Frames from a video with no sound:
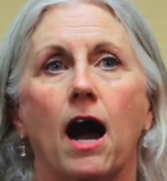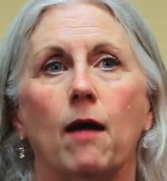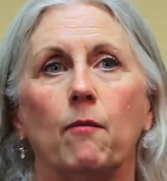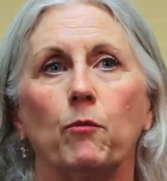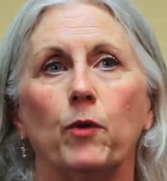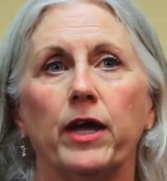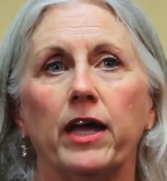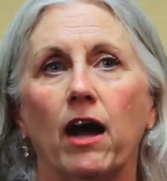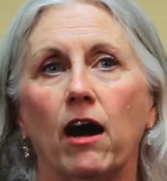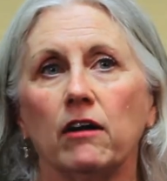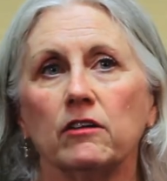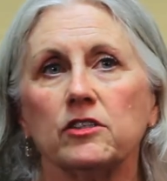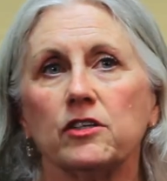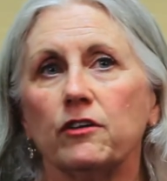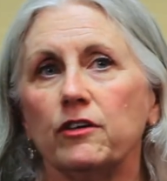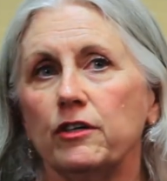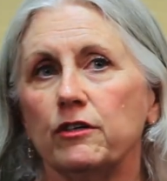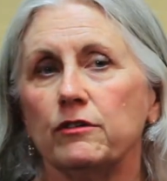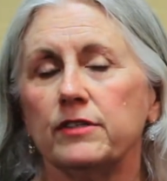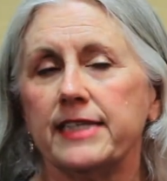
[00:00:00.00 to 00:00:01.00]
We also
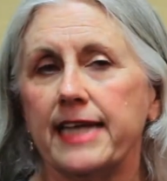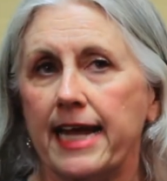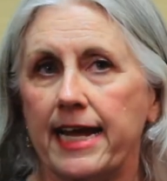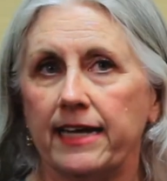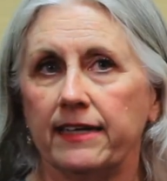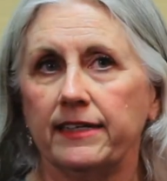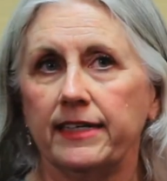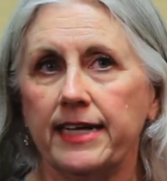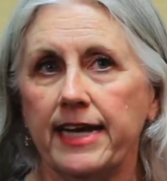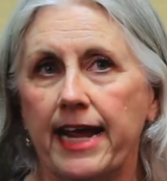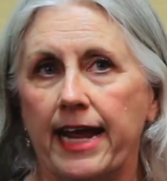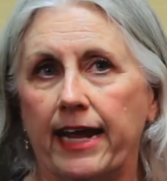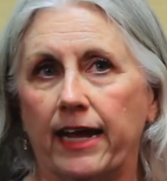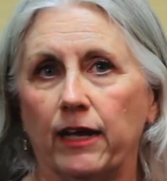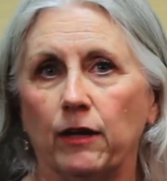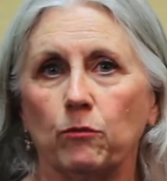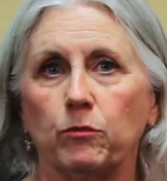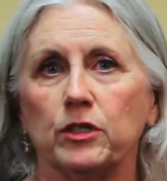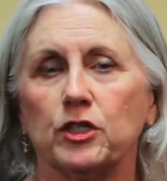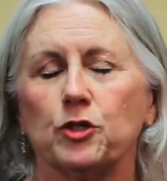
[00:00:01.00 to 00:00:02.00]
use Hand in
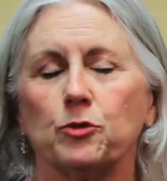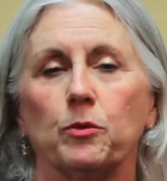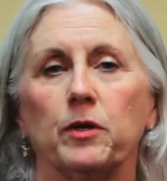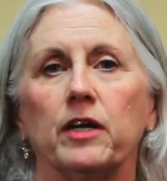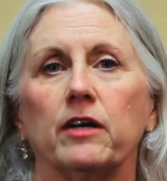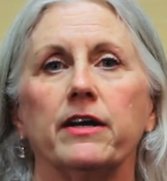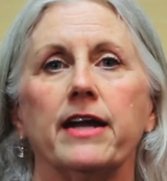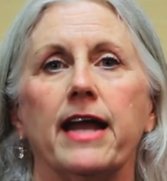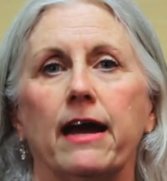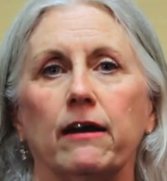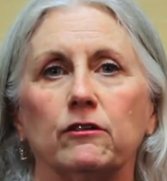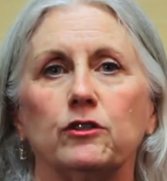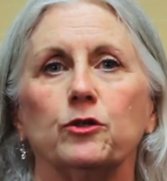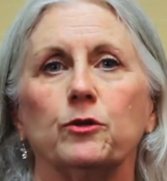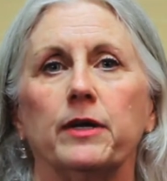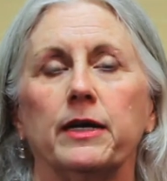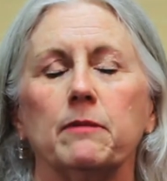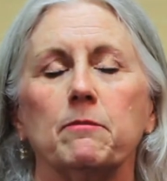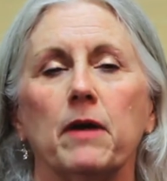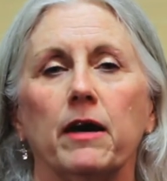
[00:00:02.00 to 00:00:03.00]
Hand, which we are now
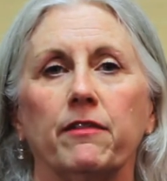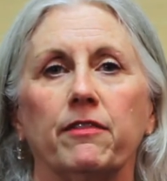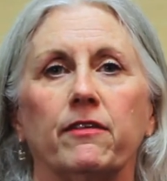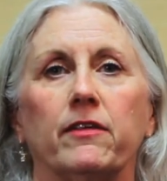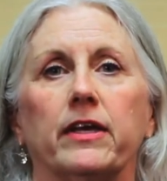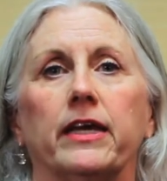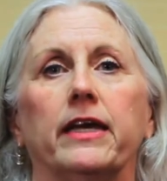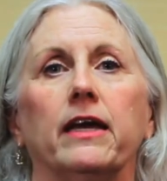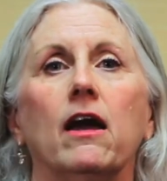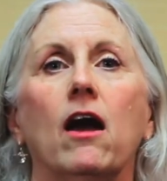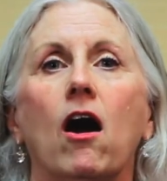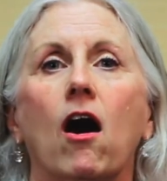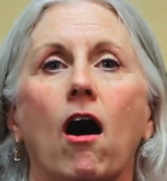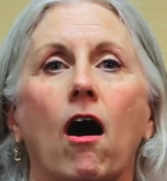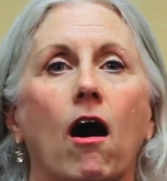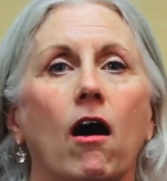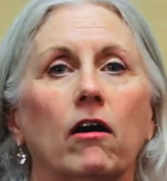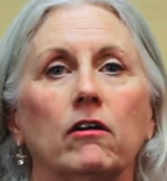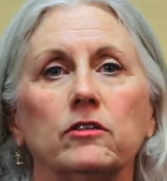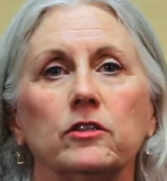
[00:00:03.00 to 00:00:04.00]
doing monthly.
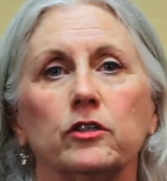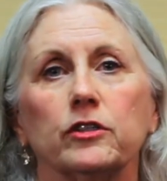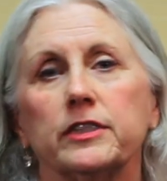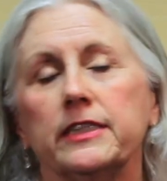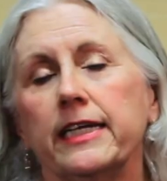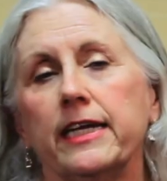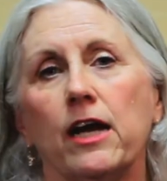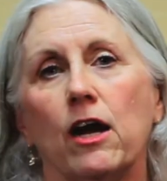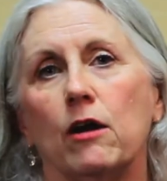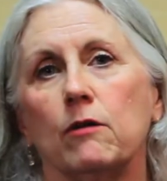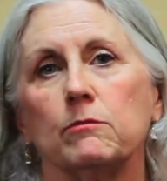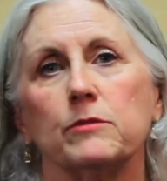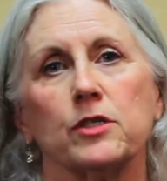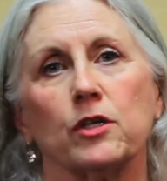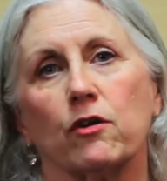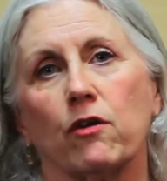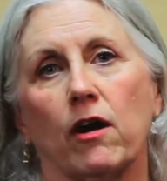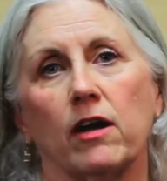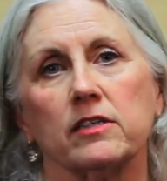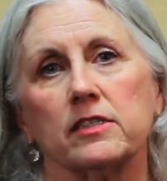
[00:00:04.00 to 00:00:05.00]
All nursing homes
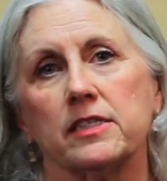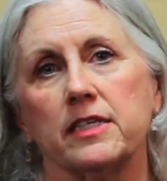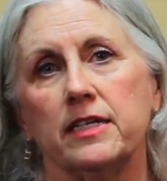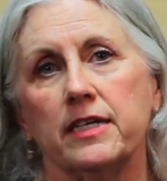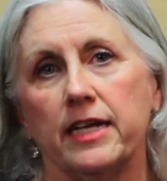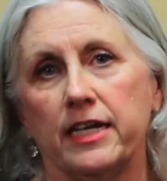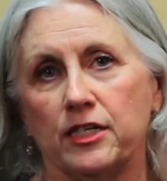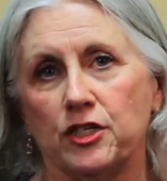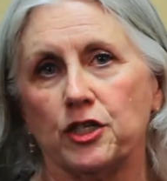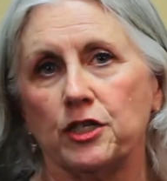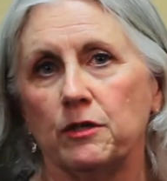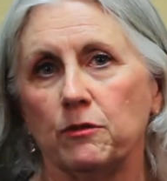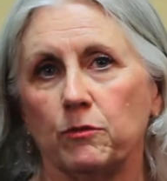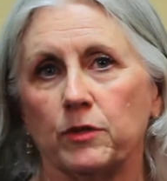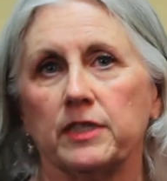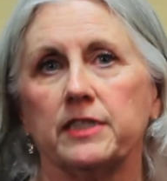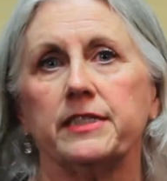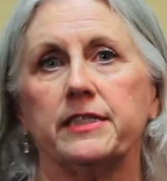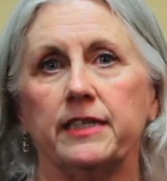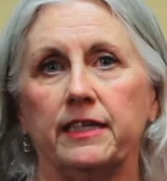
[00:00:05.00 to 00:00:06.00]
across the nation
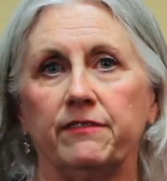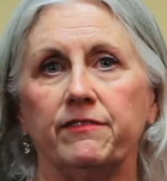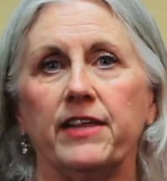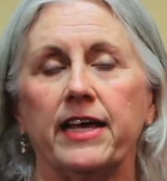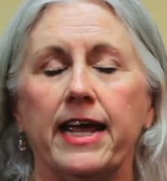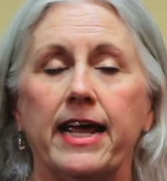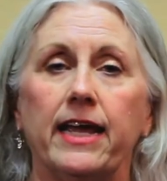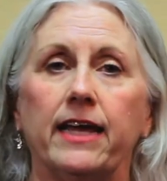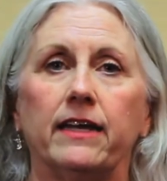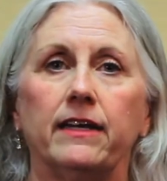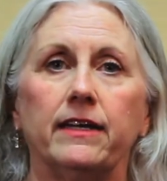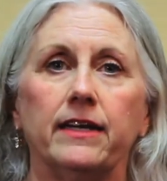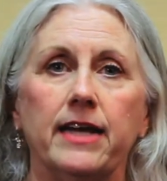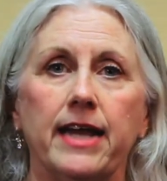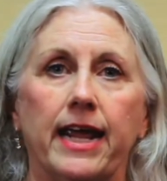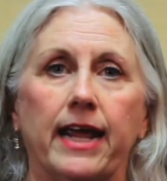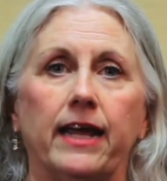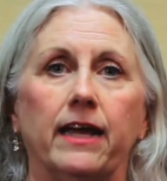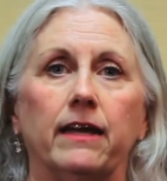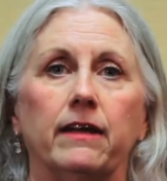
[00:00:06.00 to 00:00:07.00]
receive the Hand in
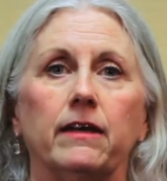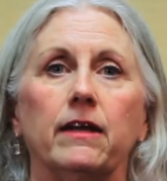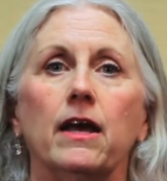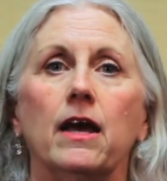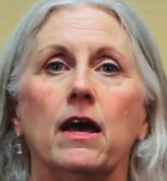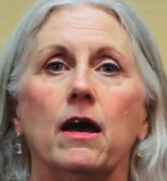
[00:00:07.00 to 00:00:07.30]
Hand